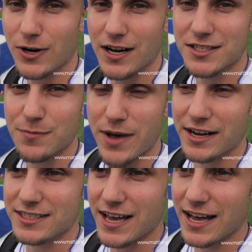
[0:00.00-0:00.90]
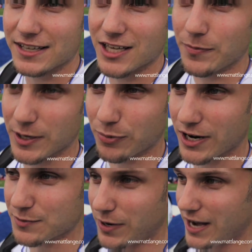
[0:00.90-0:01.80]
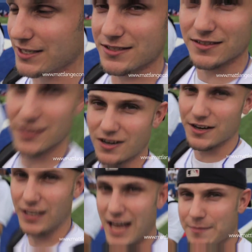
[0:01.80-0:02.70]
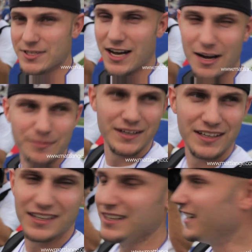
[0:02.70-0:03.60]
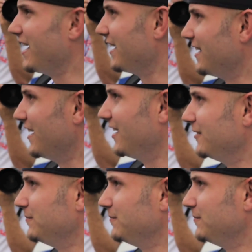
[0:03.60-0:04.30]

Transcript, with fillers: uh, some meta tags up in the press box on the laptop. And uh,